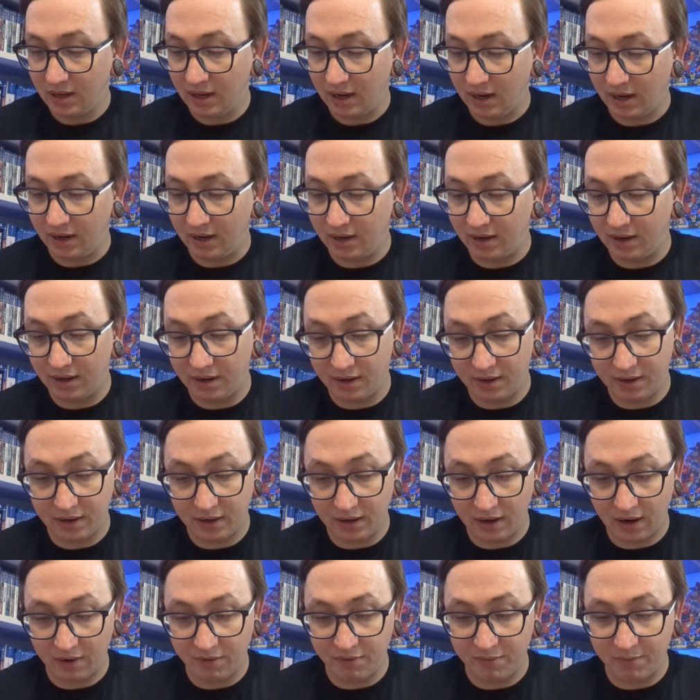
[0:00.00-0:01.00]
And
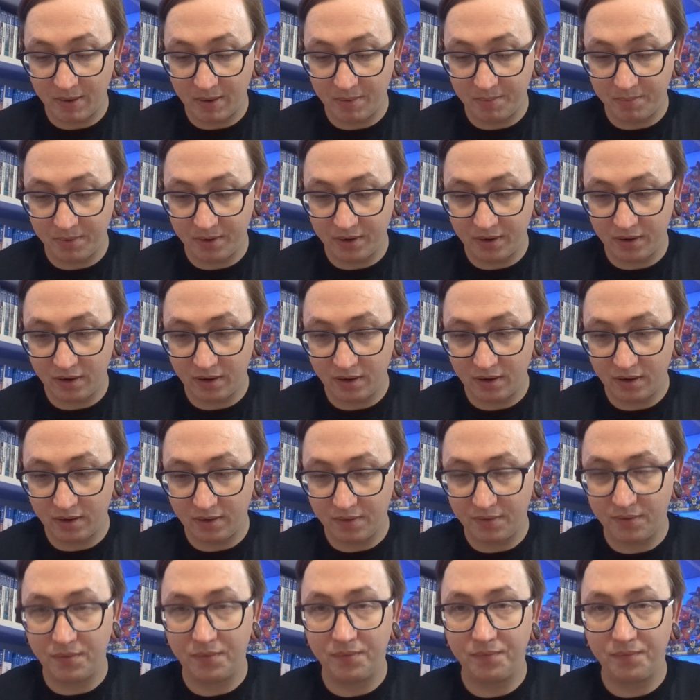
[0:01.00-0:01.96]
I remember